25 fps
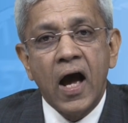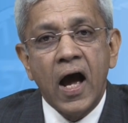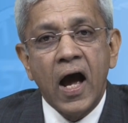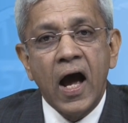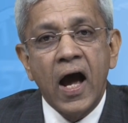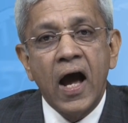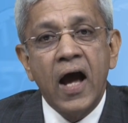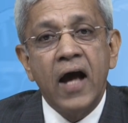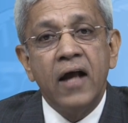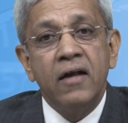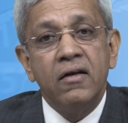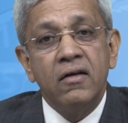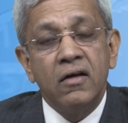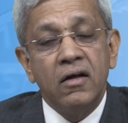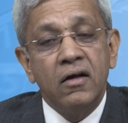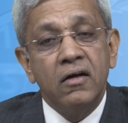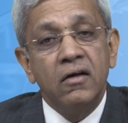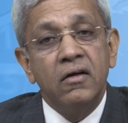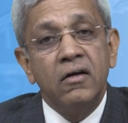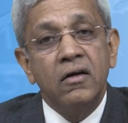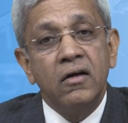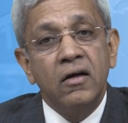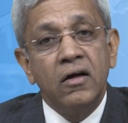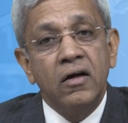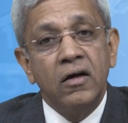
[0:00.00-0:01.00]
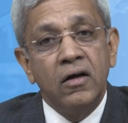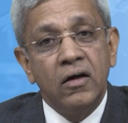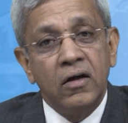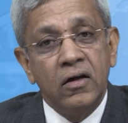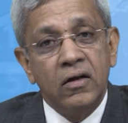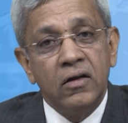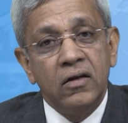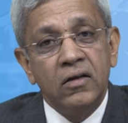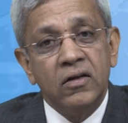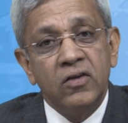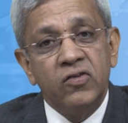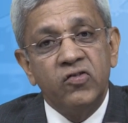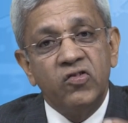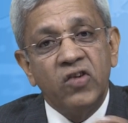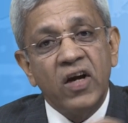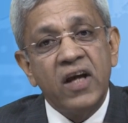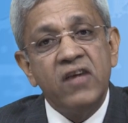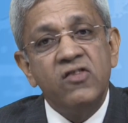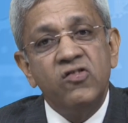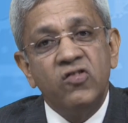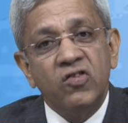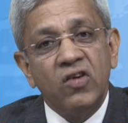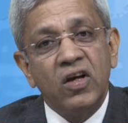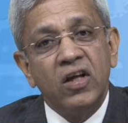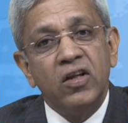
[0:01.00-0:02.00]
and the
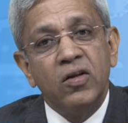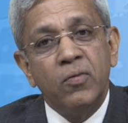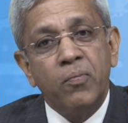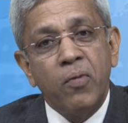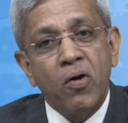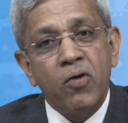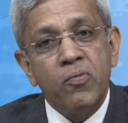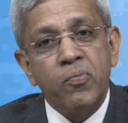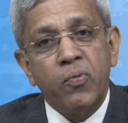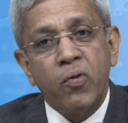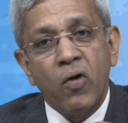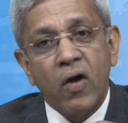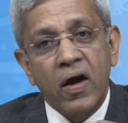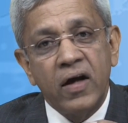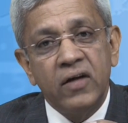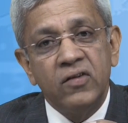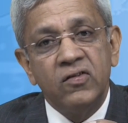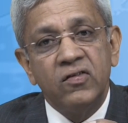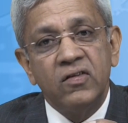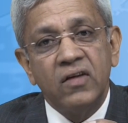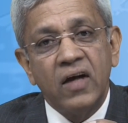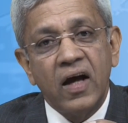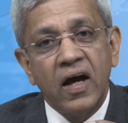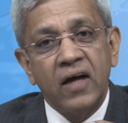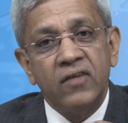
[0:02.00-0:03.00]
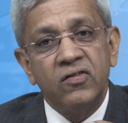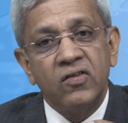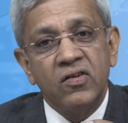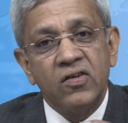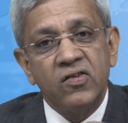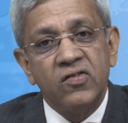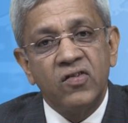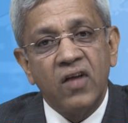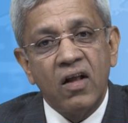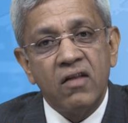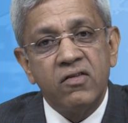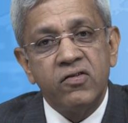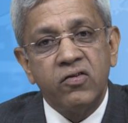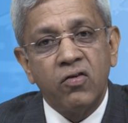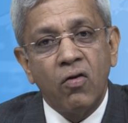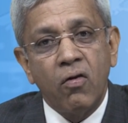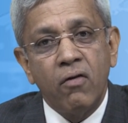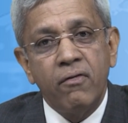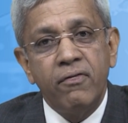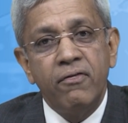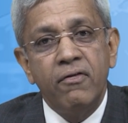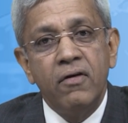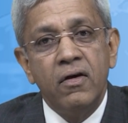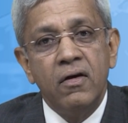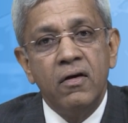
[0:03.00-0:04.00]
change in the bond price as a result
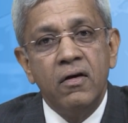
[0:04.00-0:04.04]
of